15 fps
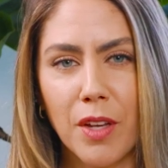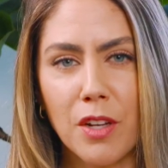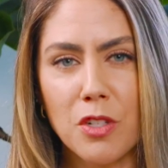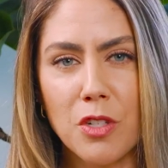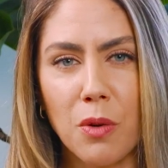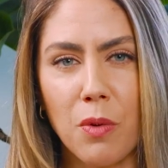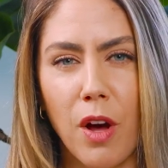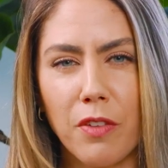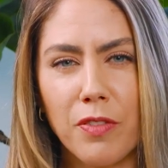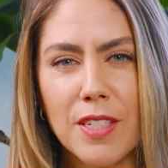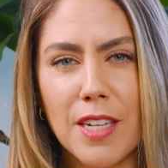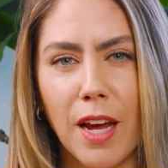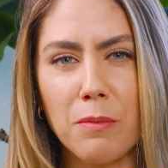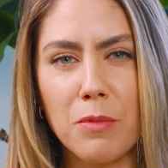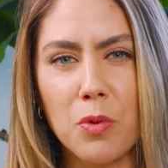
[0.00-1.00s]
So
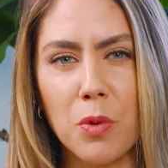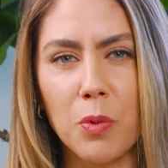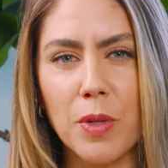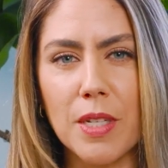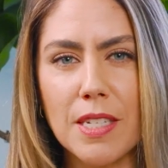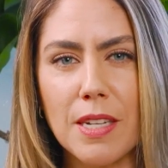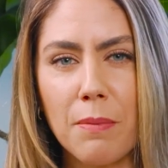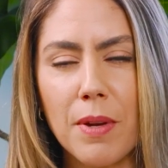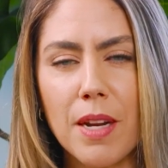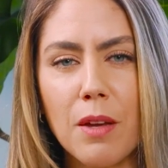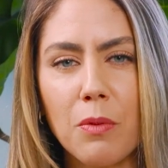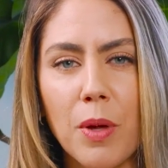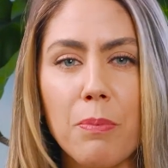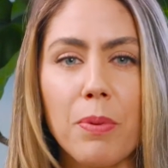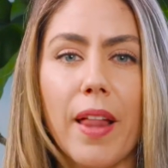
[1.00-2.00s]
oftentimes we're with somebody
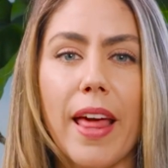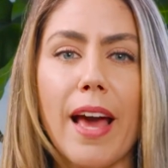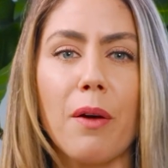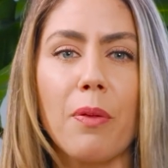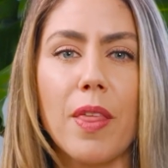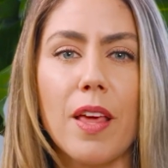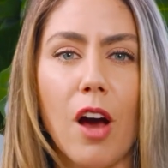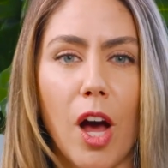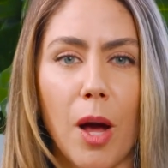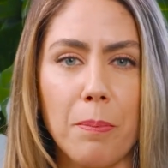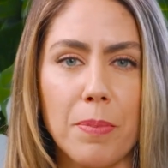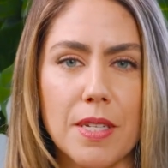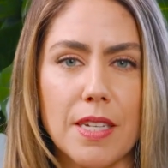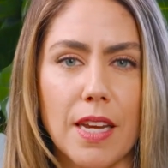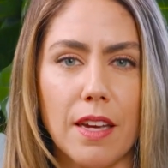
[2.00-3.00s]
and we play out the
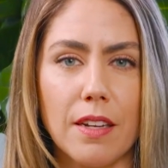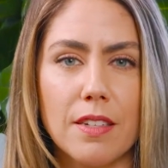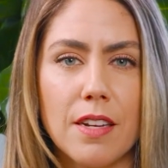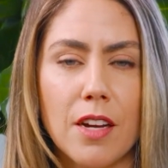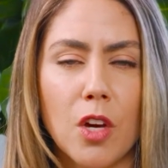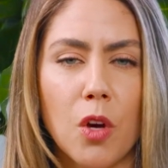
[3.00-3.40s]
opposite,